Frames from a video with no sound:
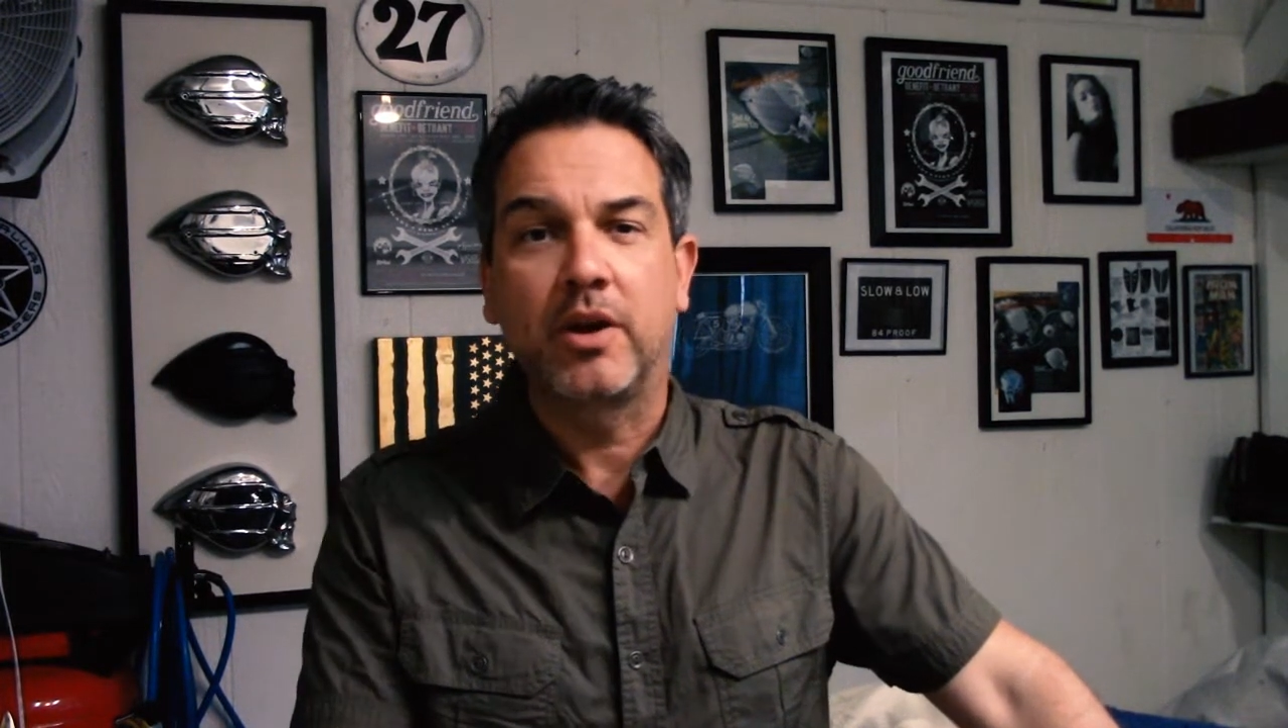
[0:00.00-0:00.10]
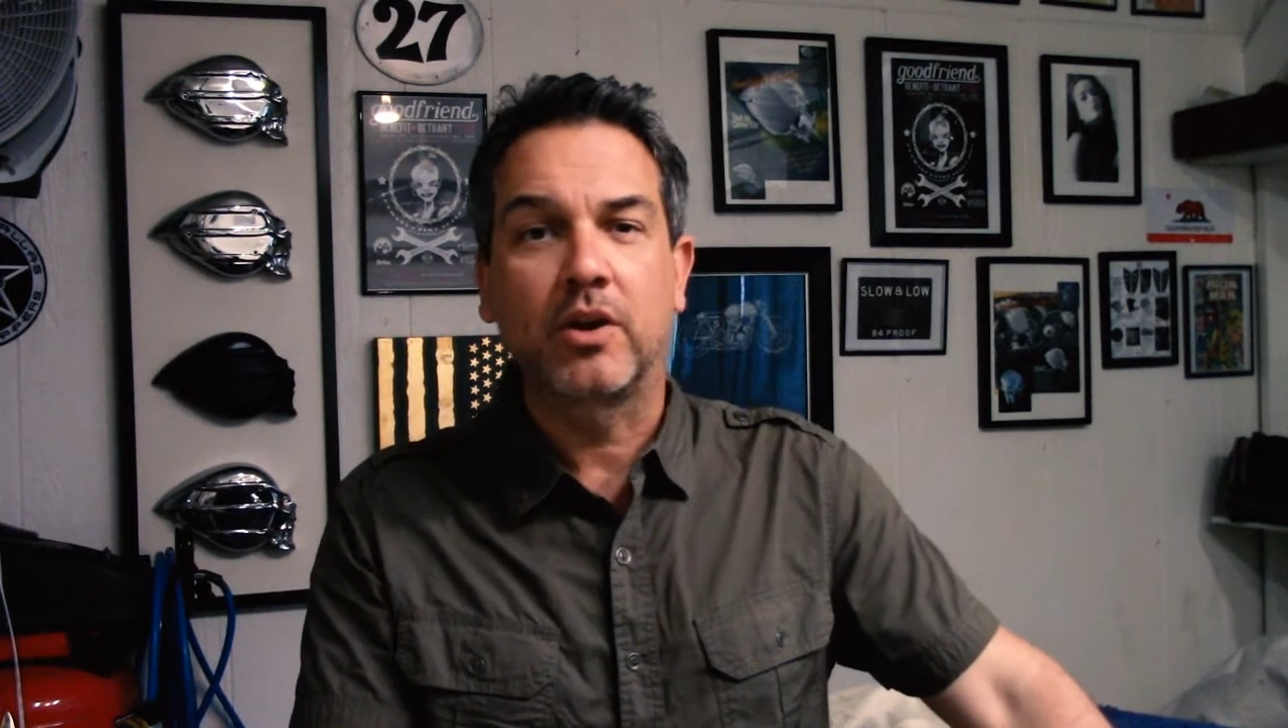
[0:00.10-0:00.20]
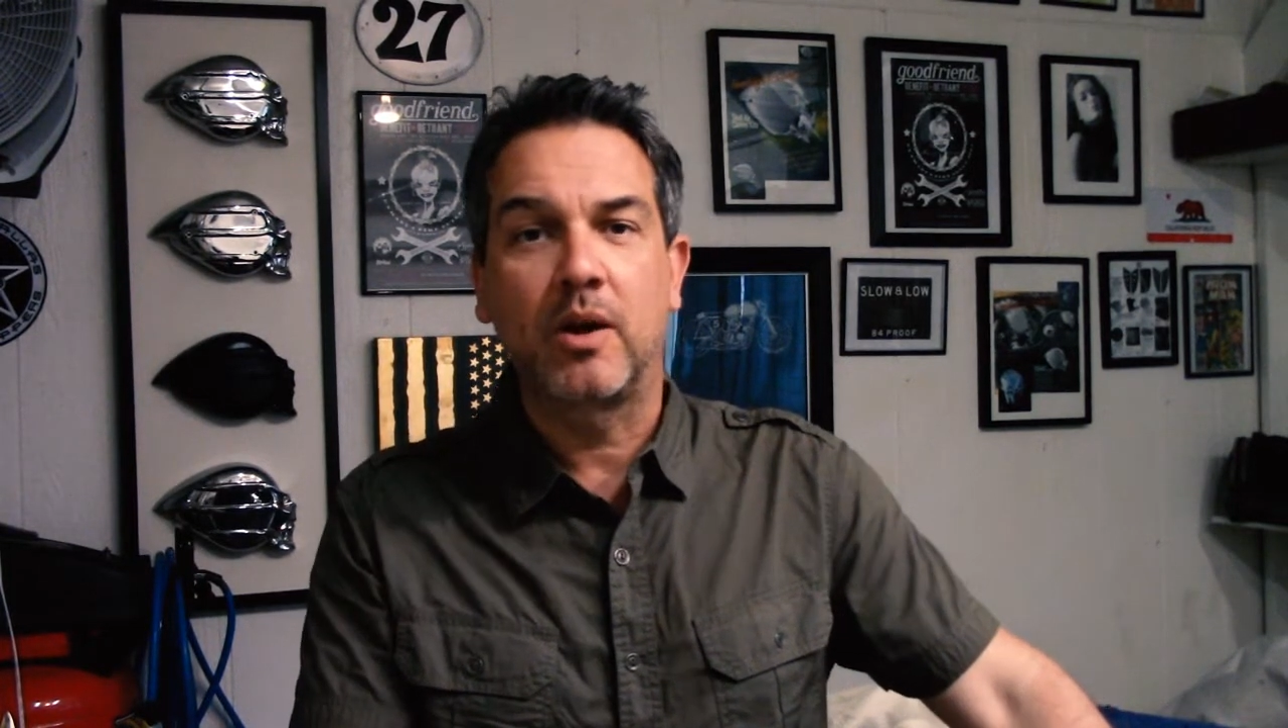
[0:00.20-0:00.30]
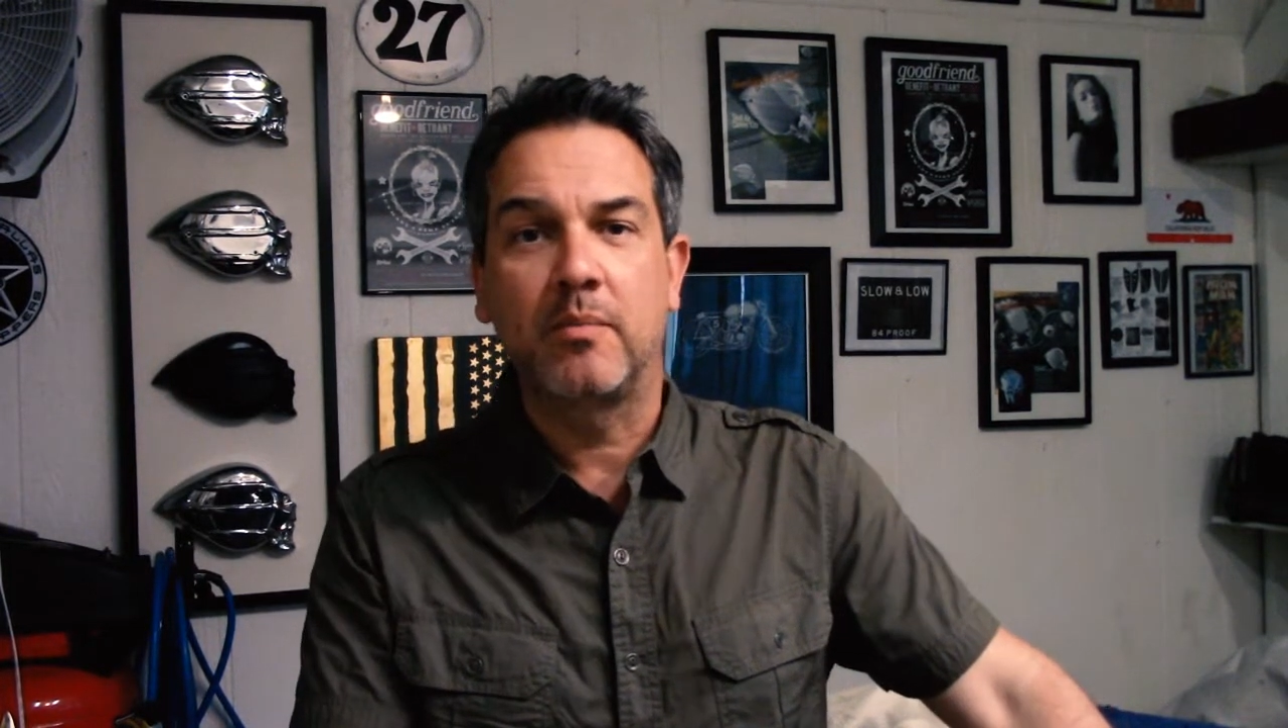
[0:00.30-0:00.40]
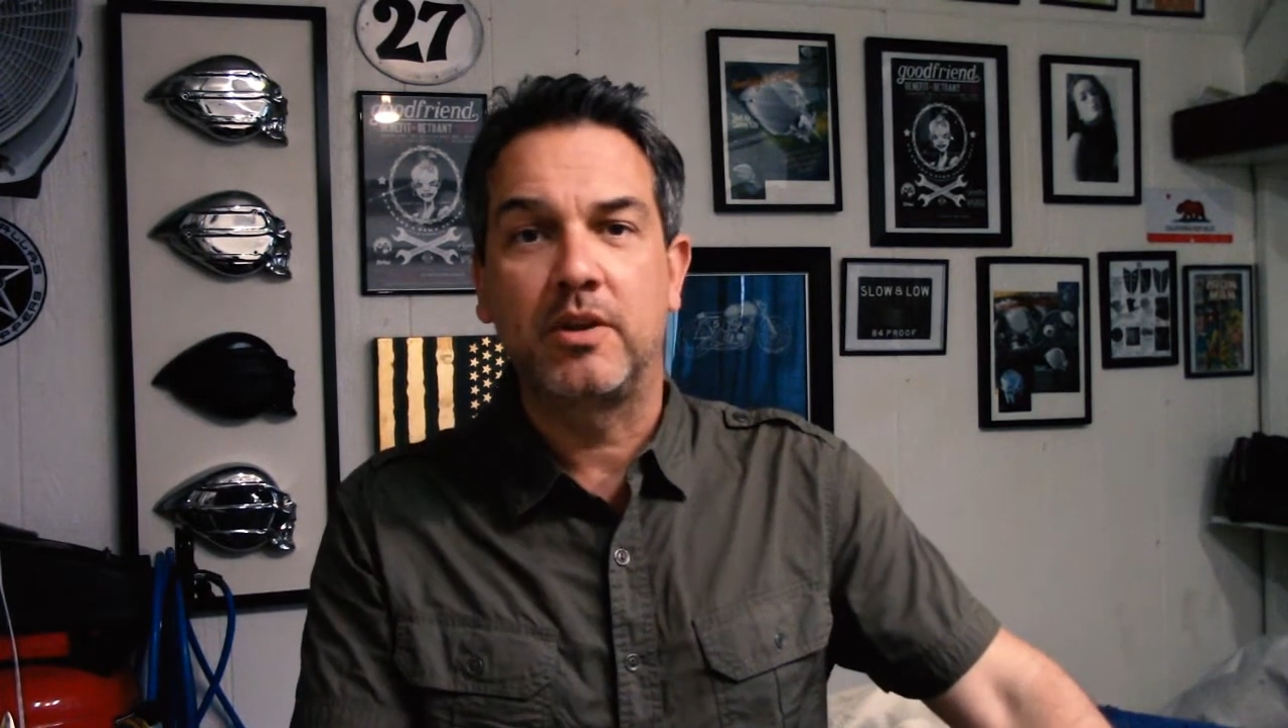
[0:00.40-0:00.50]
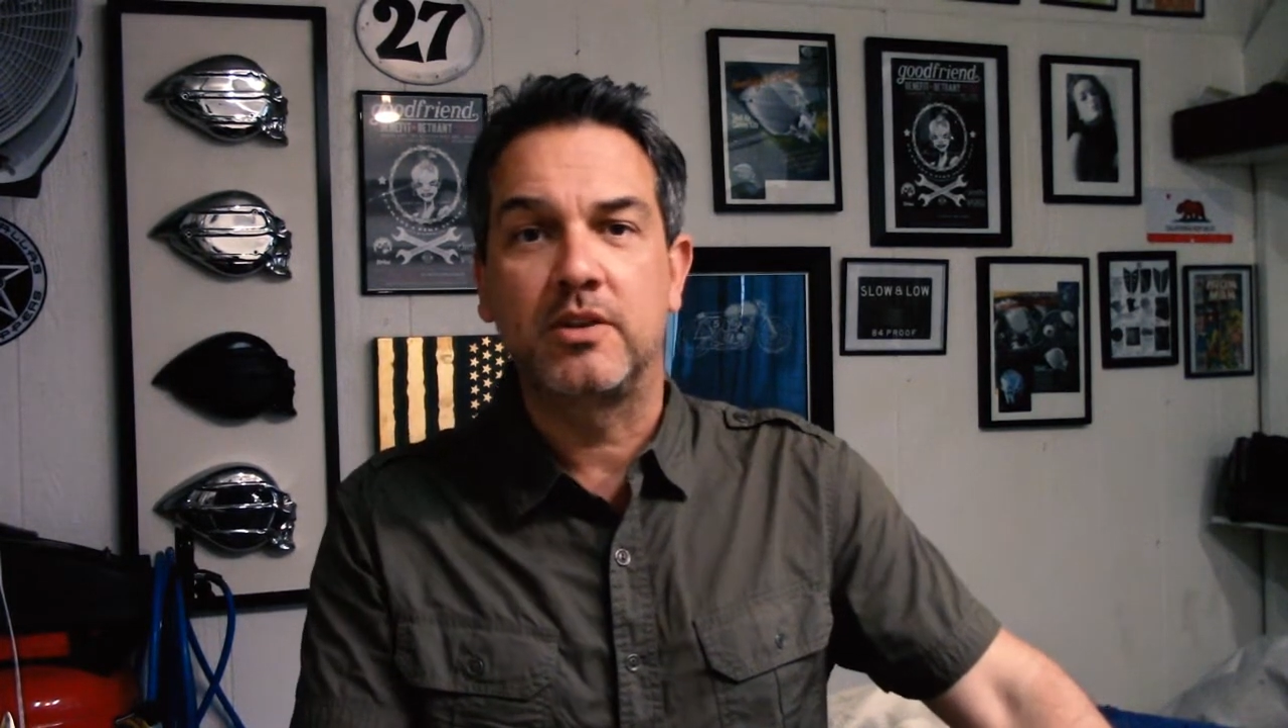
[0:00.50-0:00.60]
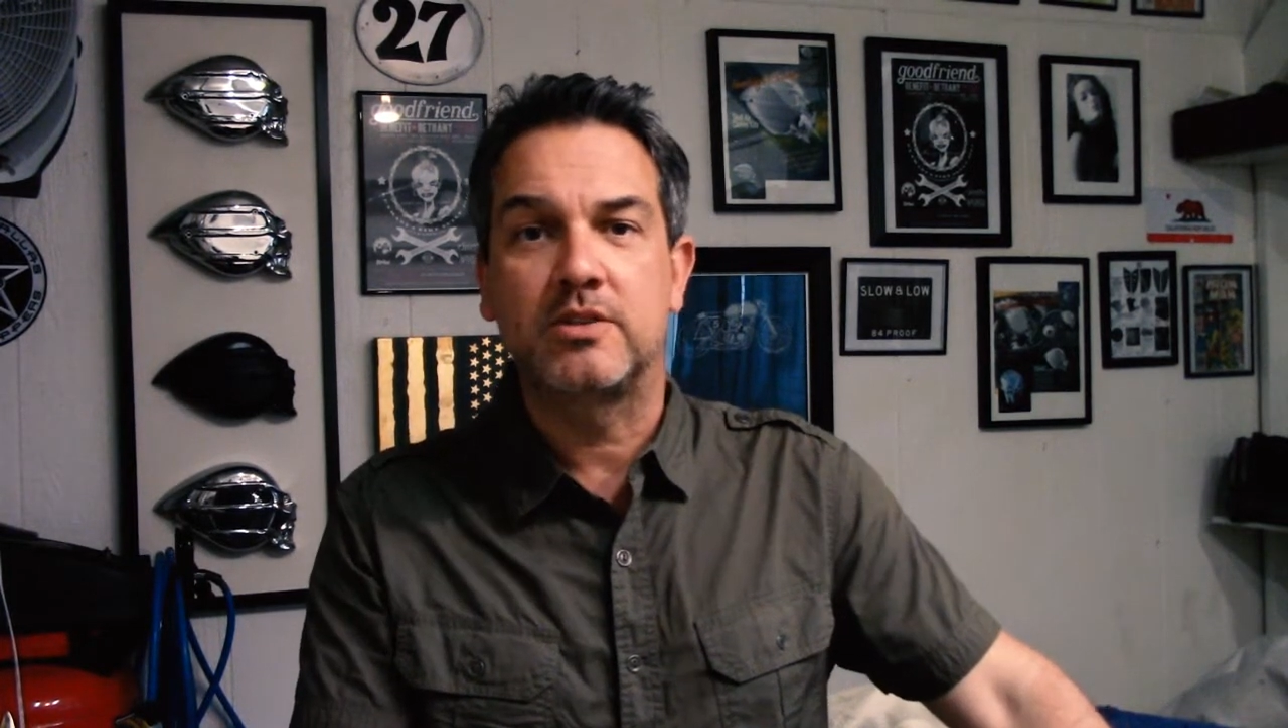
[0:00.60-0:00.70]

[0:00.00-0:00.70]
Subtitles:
companies